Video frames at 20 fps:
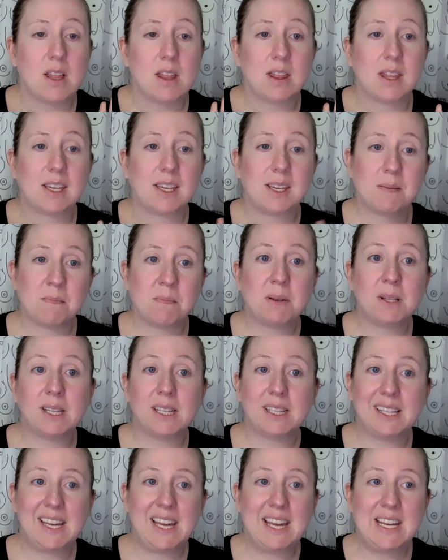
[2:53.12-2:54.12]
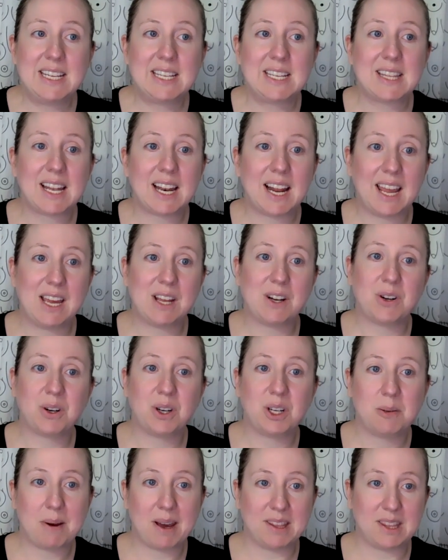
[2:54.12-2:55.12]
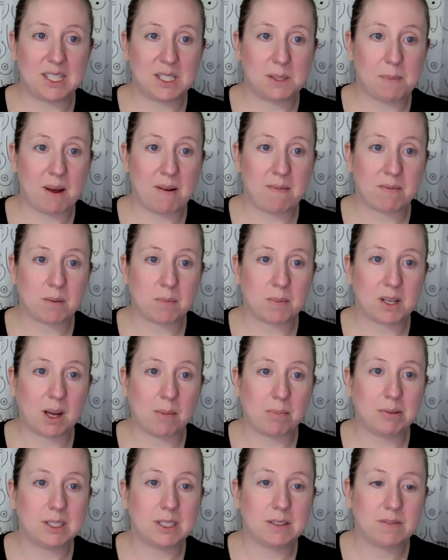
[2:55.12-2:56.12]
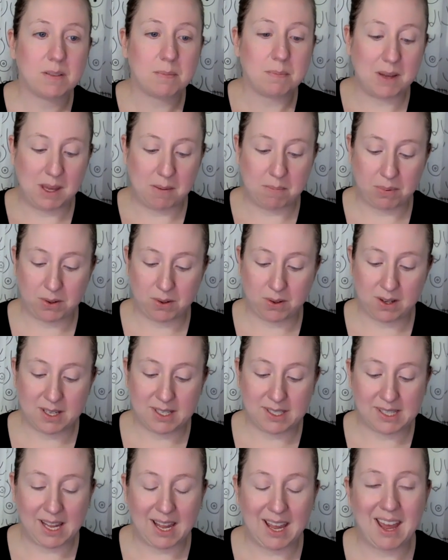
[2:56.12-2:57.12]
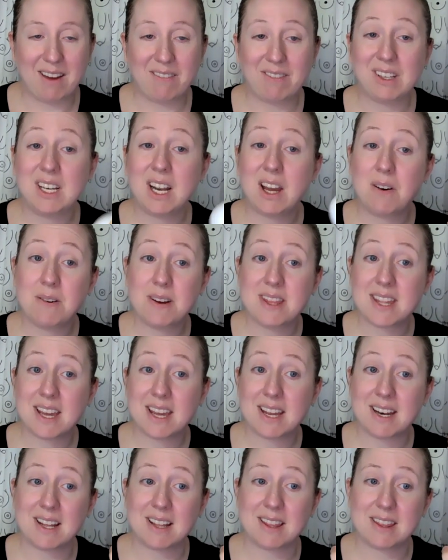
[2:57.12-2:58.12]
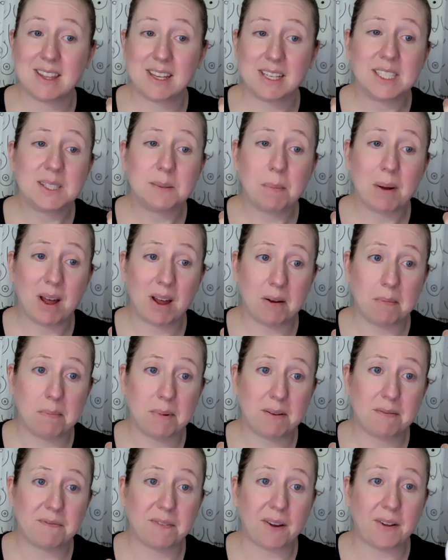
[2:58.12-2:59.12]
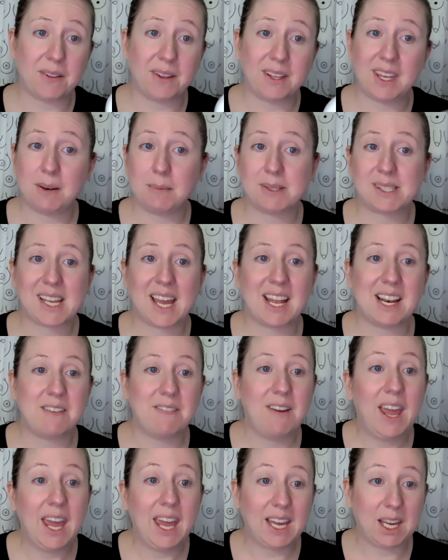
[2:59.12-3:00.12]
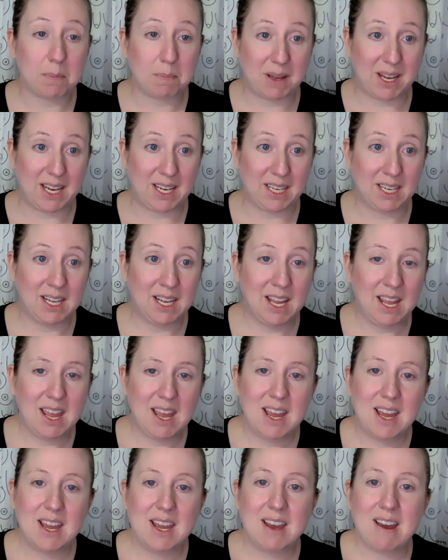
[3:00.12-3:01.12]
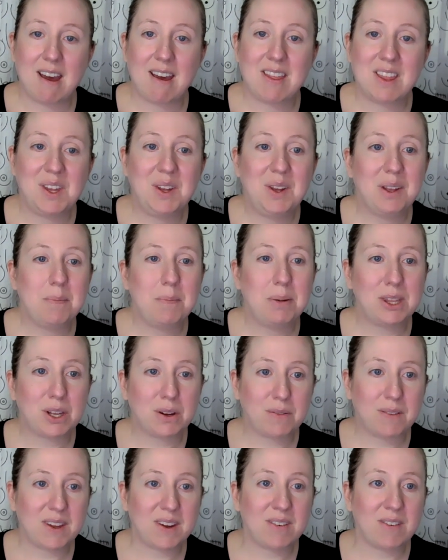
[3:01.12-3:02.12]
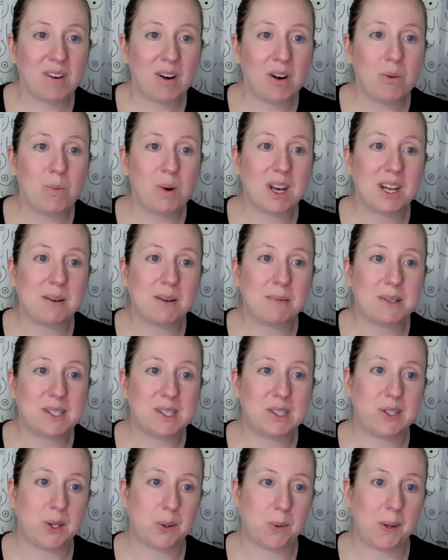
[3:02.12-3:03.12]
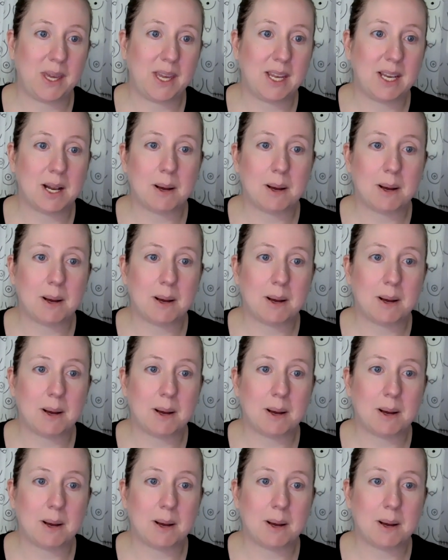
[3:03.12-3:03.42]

The complaint that I had heard about this pump from a couple different people is that every now and then this pump felt like it was kind of hiccuping. And they couldn't put their finger on what it was doing,